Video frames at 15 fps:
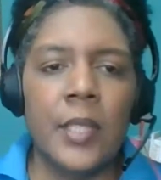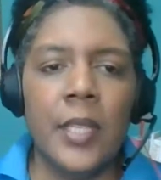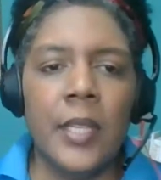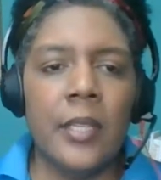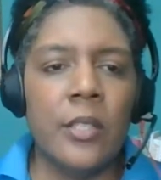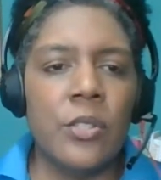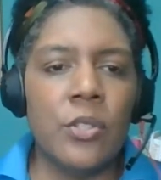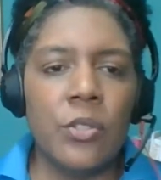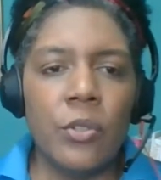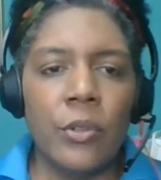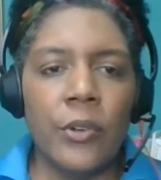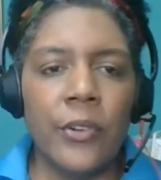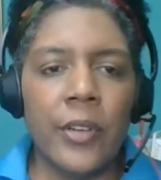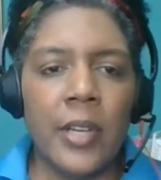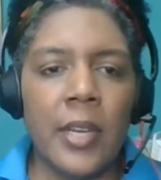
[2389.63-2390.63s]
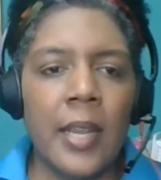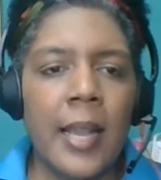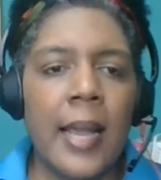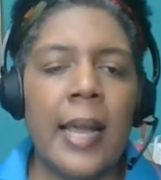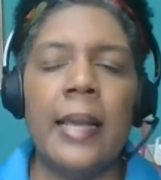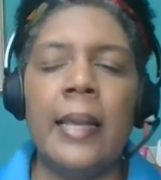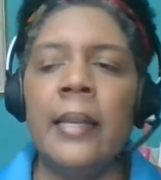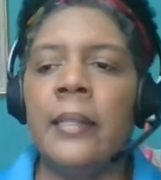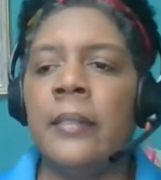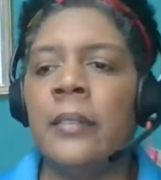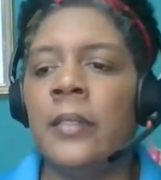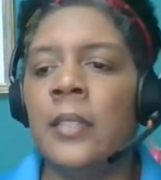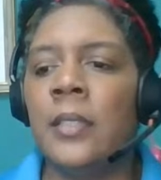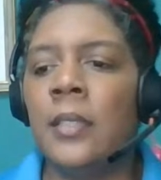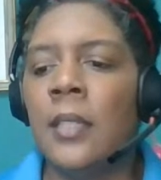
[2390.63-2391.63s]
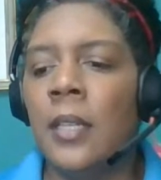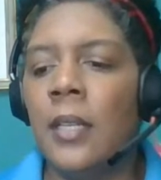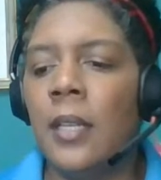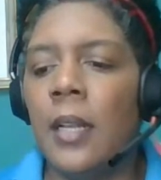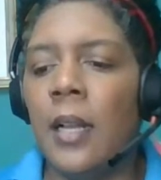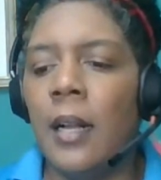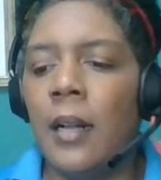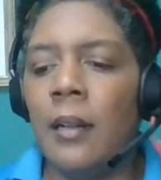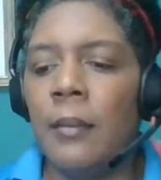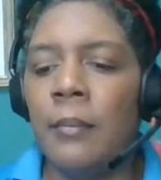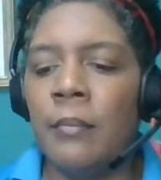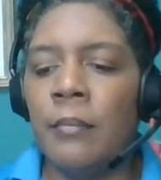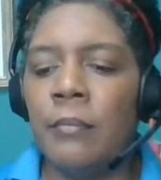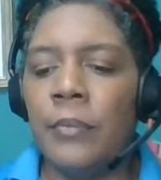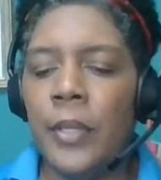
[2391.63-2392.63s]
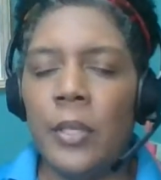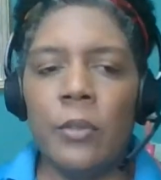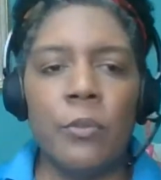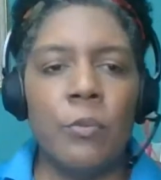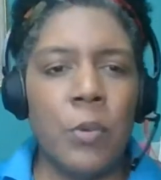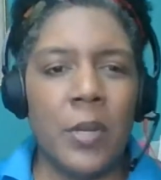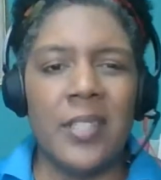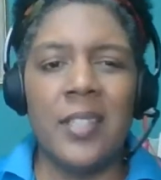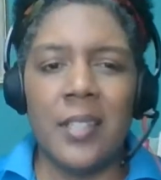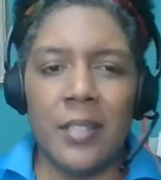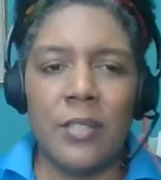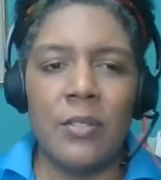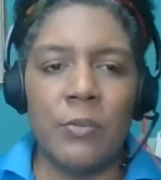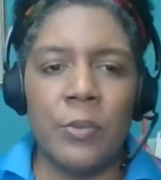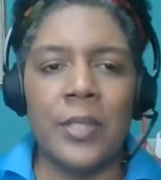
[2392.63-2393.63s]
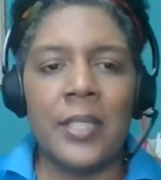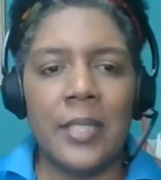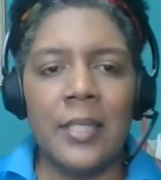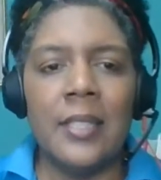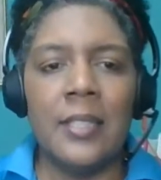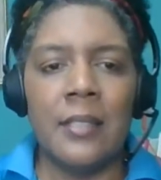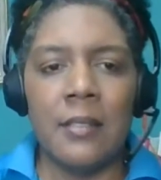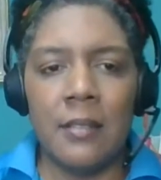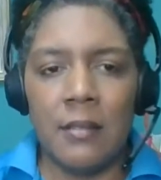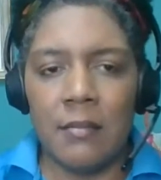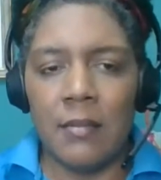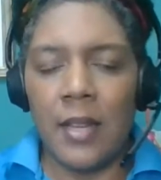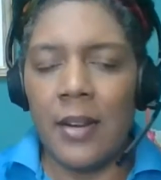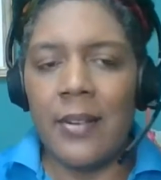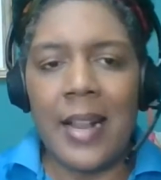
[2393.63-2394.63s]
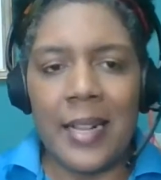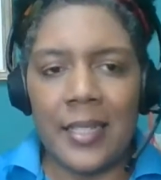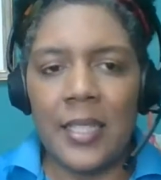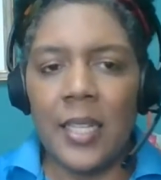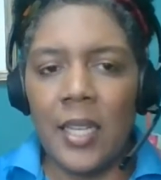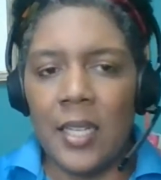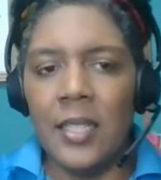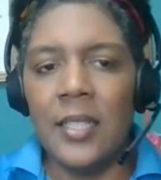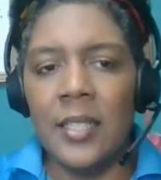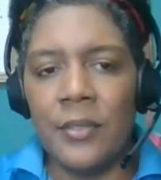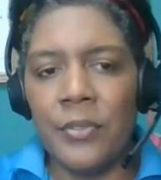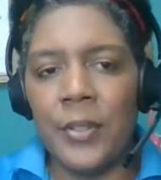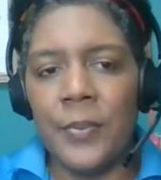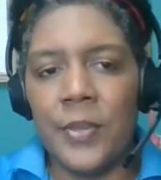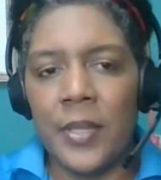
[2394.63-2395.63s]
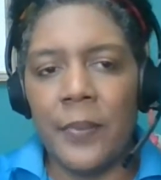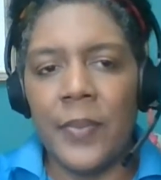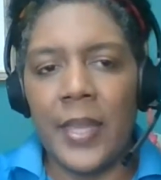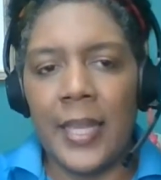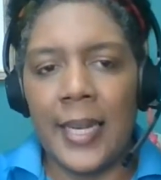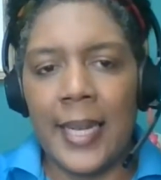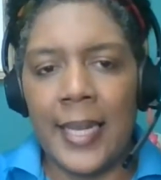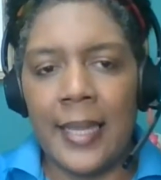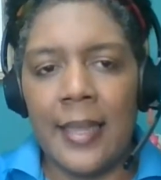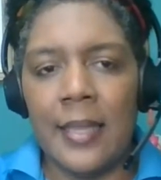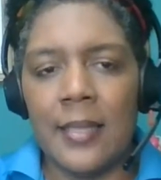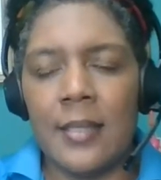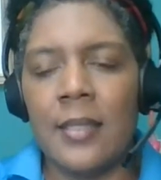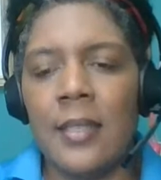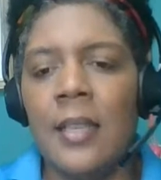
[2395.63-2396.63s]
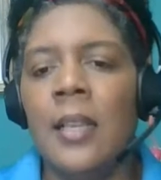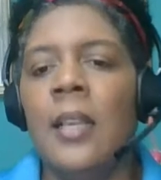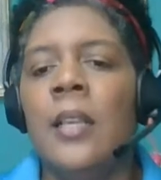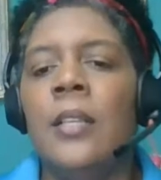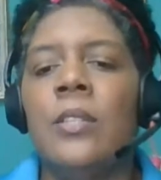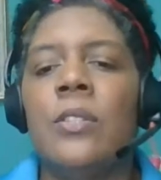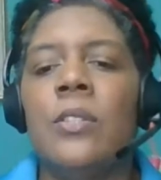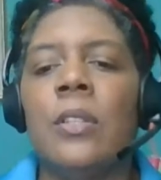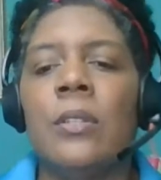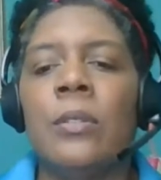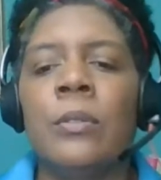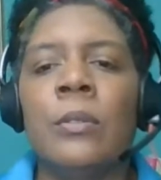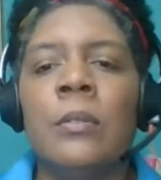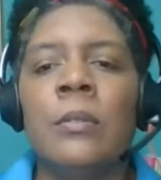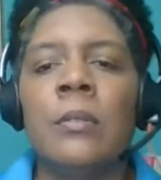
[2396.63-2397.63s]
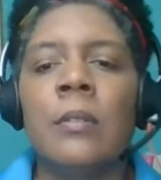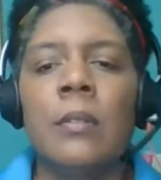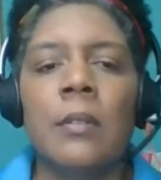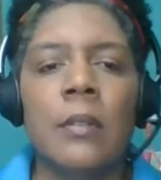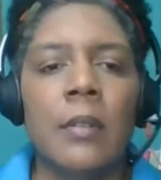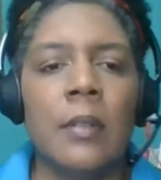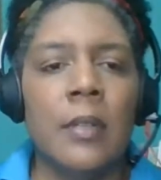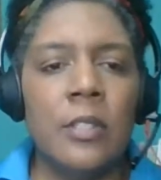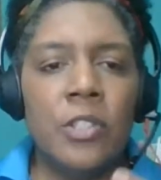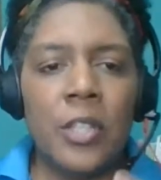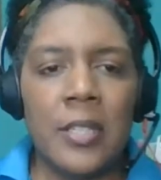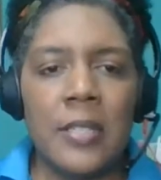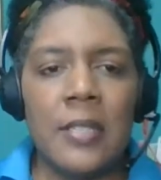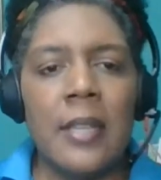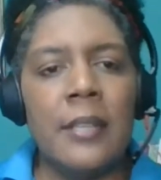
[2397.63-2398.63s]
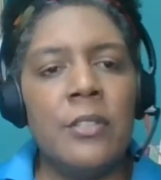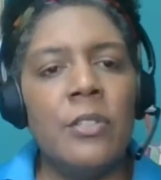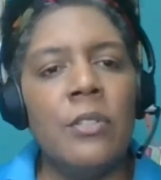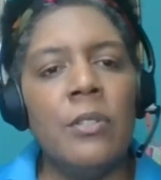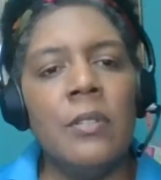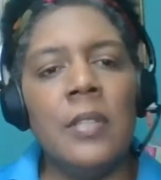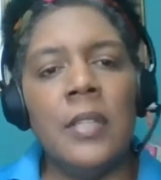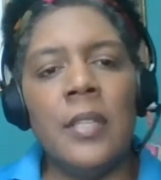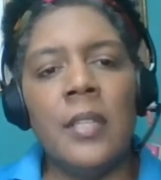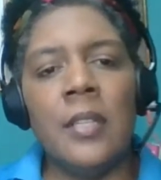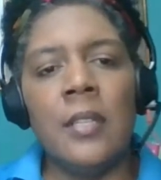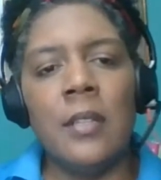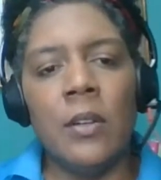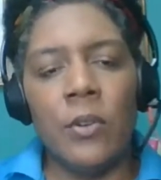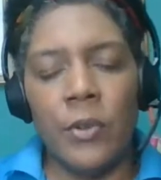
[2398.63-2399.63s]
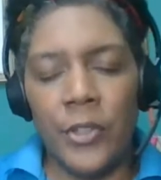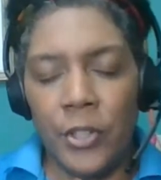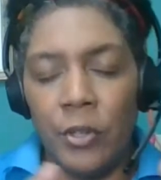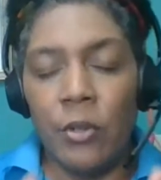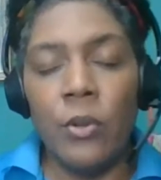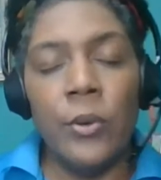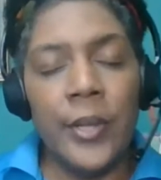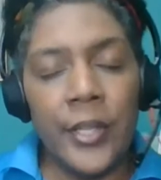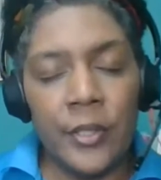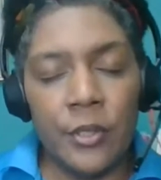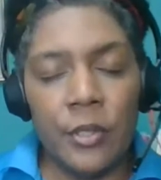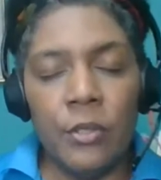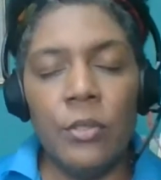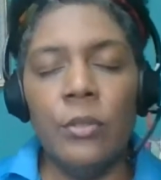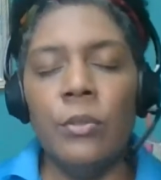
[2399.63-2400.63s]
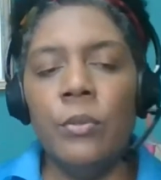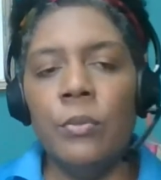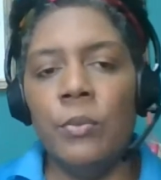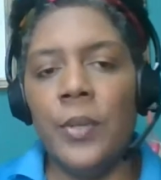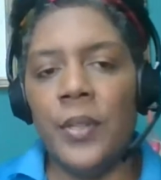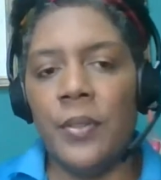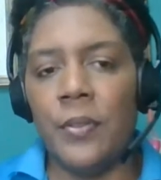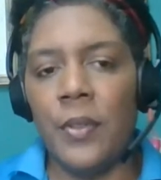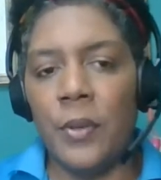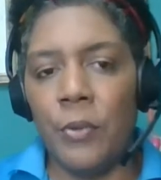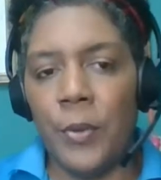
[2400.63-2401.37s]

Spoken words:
in a story and what could a character learn from something like this. So just as you did or you're going to do with the